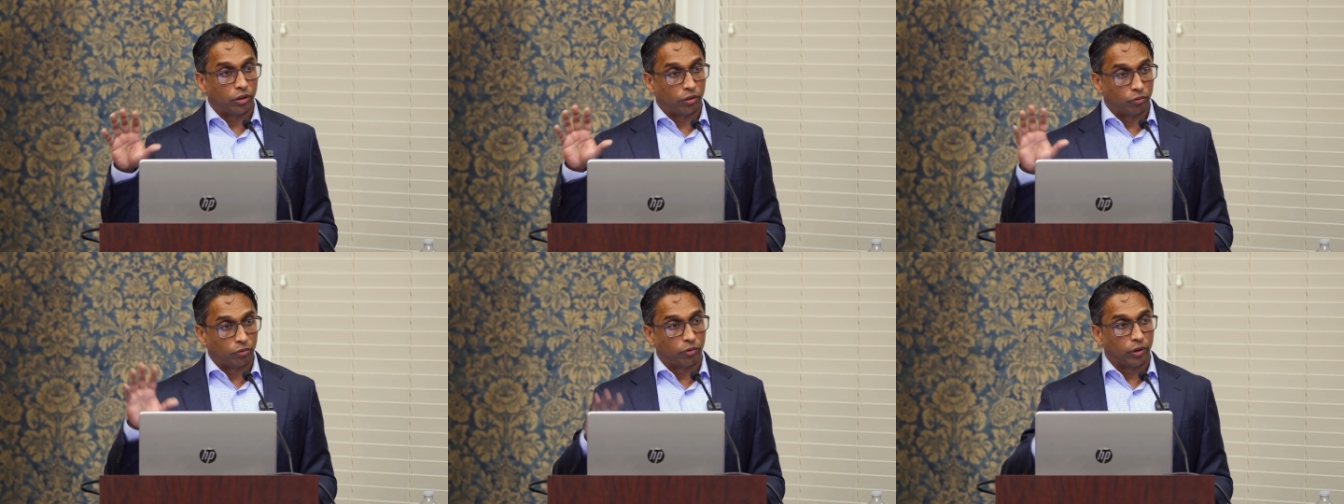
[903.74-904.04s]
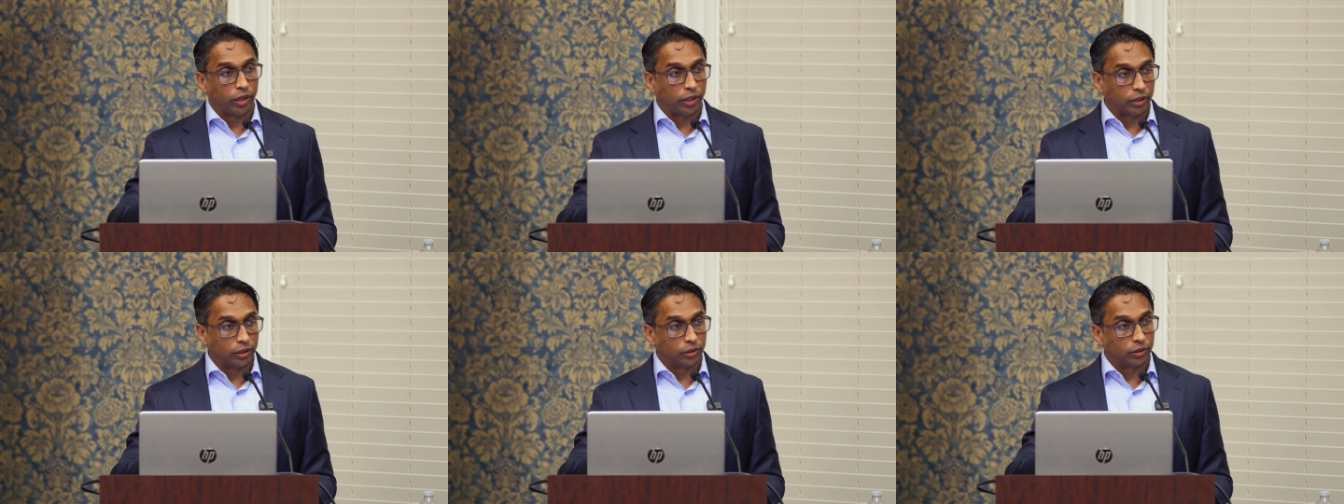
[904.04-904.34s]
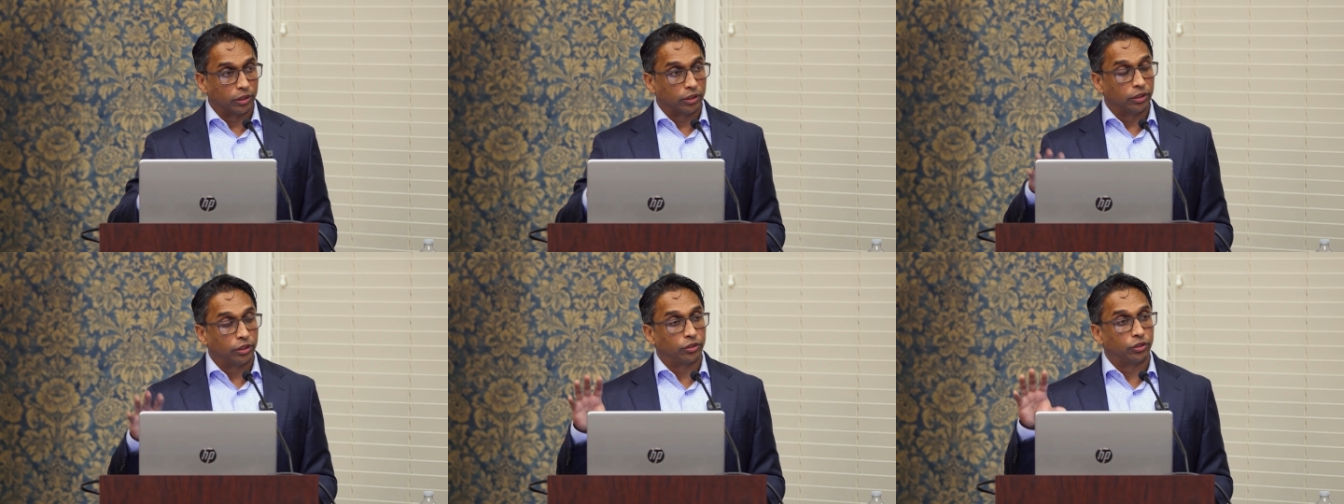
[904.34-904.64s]

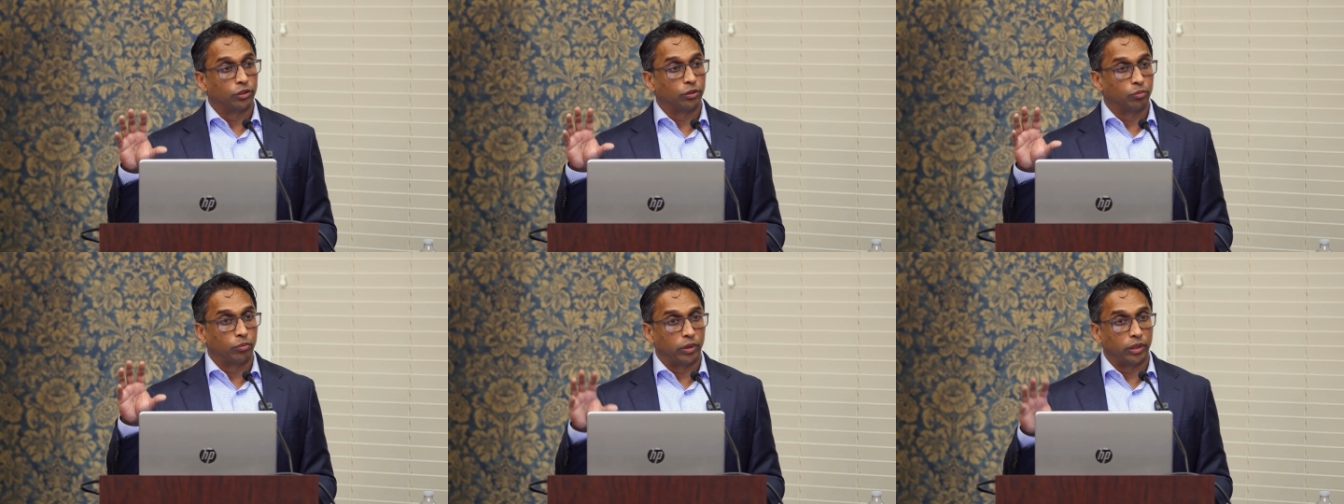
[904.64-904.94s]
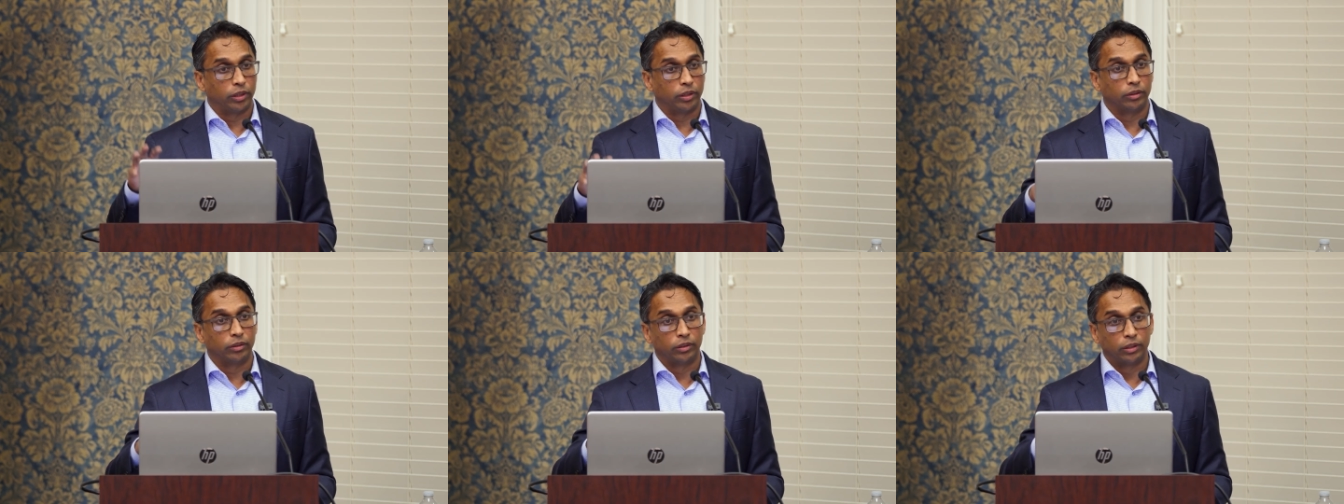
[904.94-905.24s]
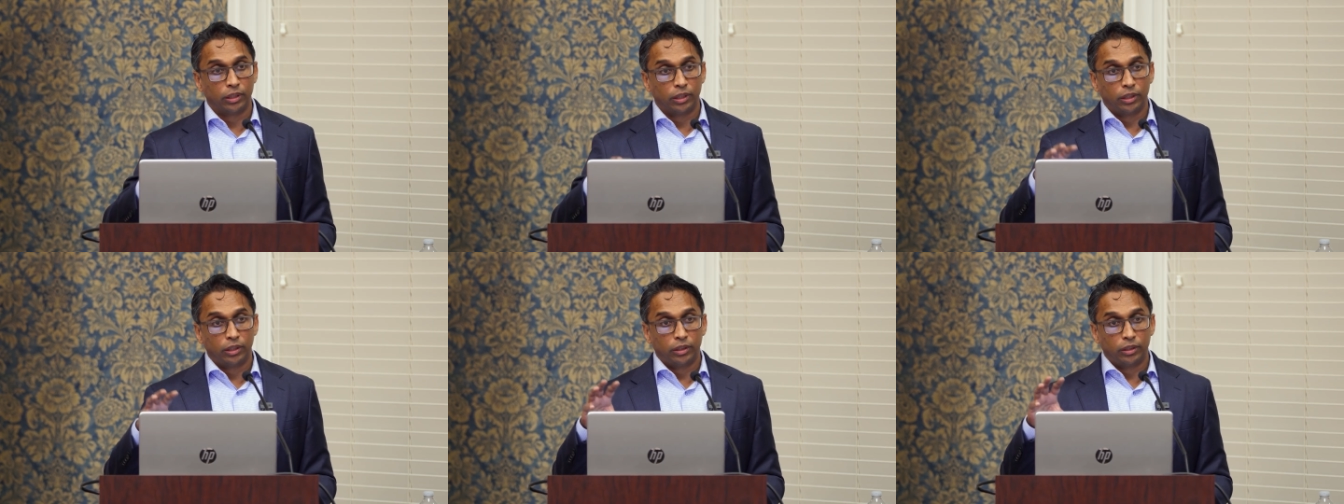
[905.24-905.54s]
arthritis. And this is when
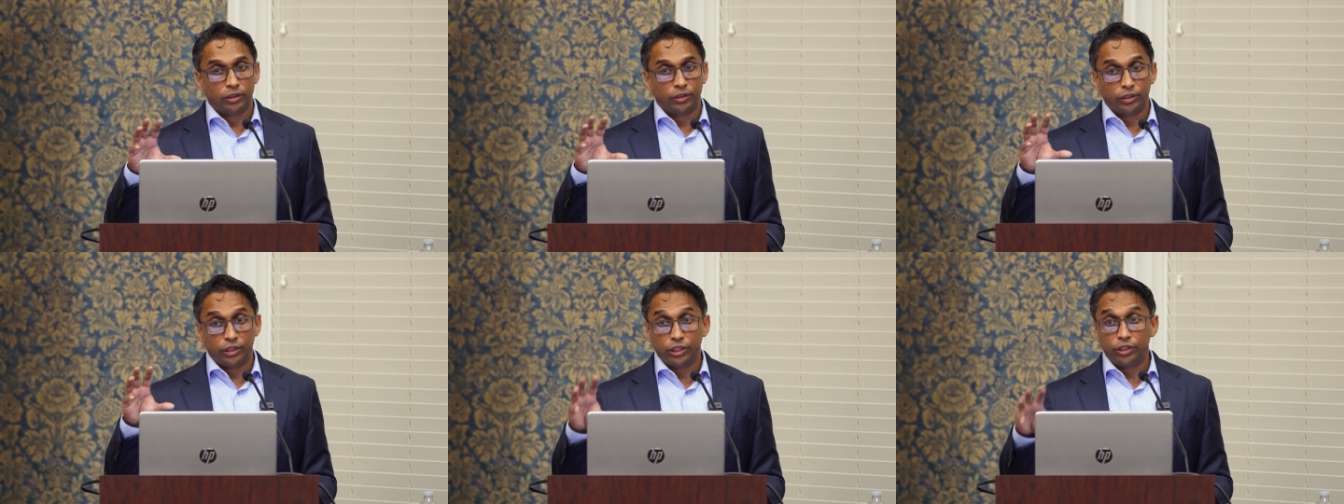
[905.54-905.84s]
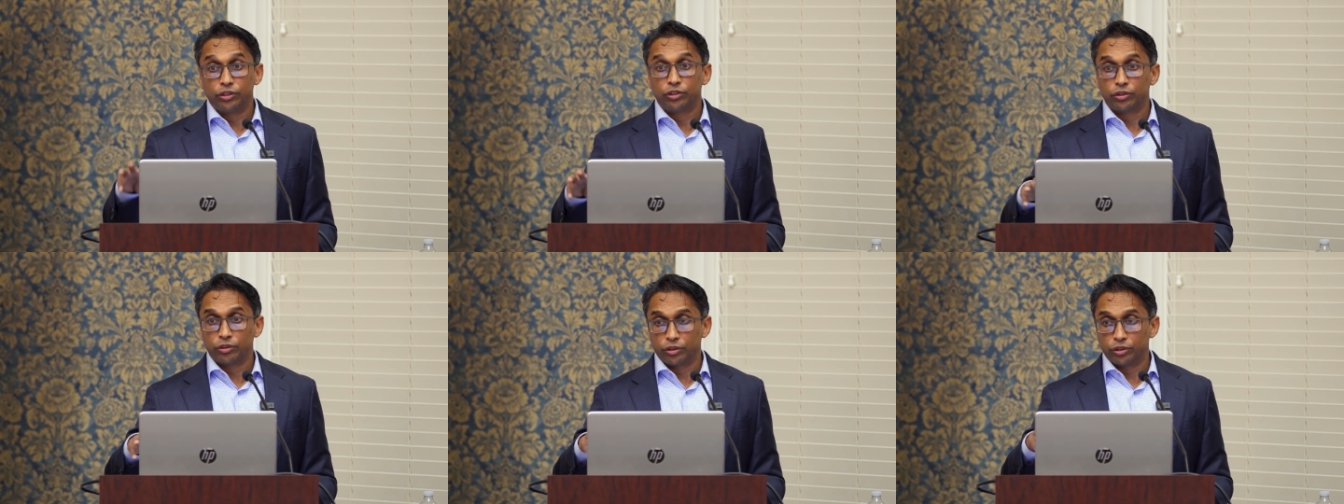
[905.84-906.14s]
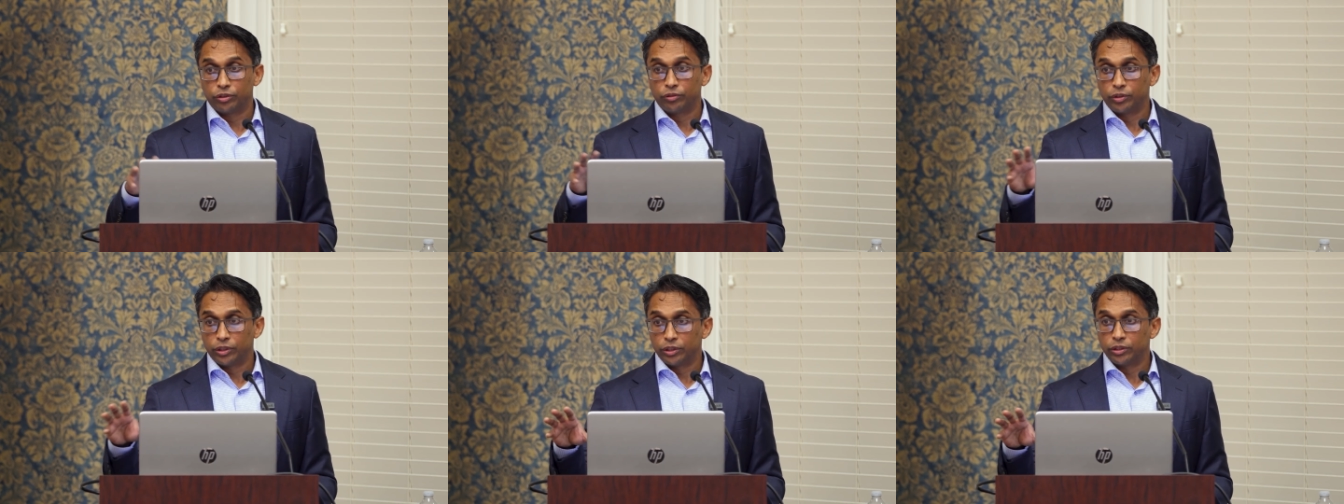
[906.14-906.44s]
knee
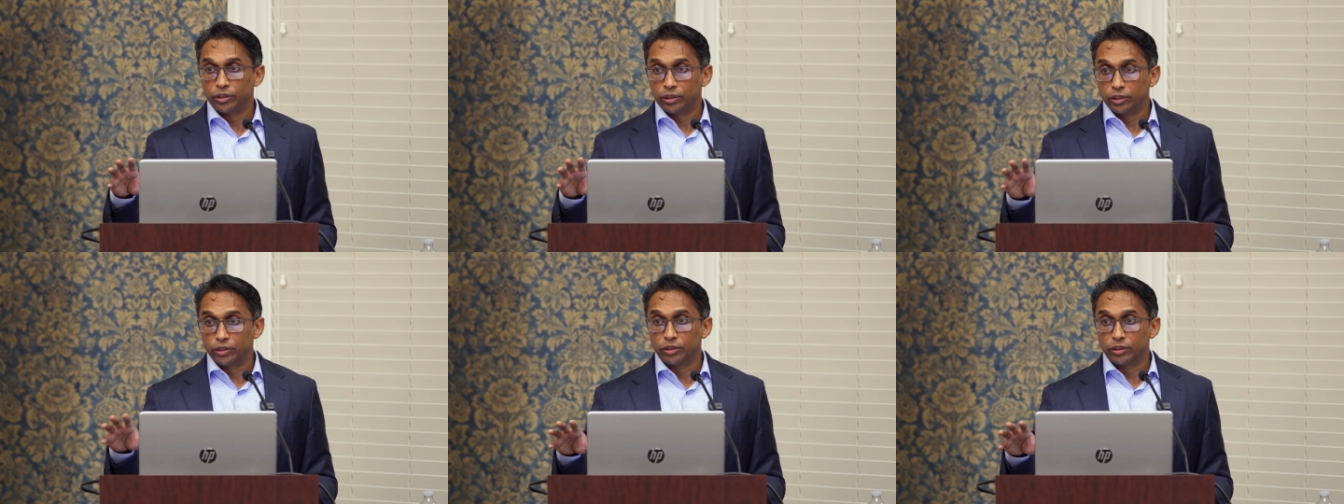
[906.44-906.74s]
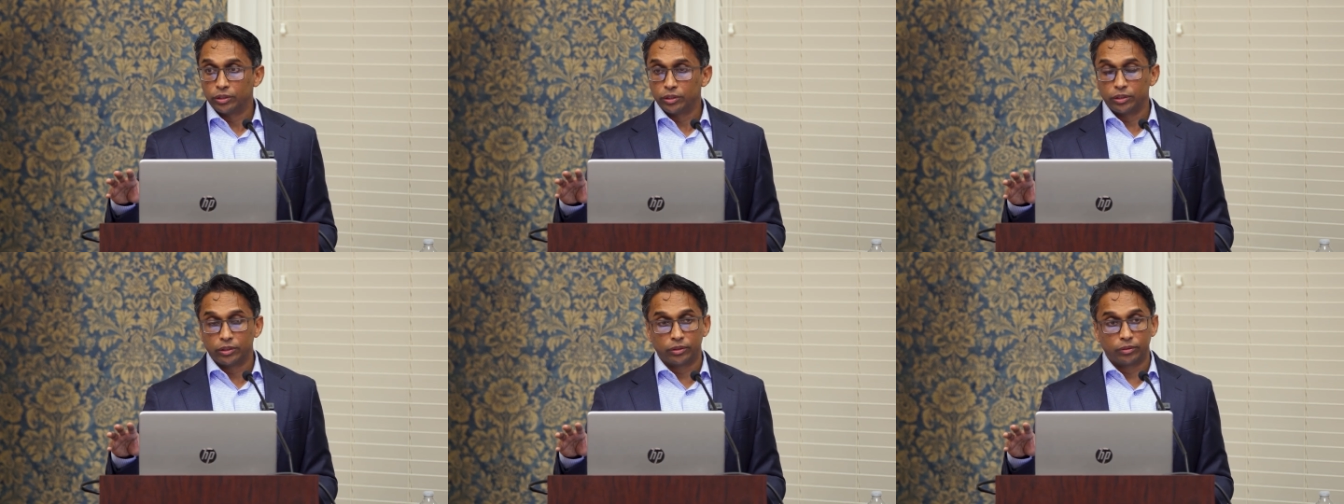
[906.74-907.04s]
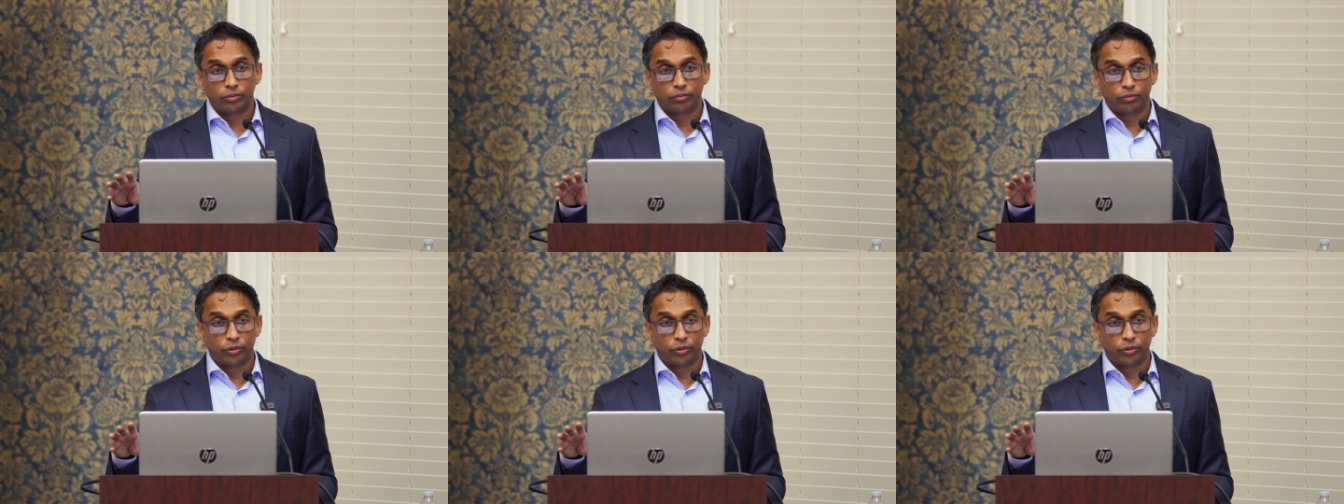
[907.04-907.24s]
surgery is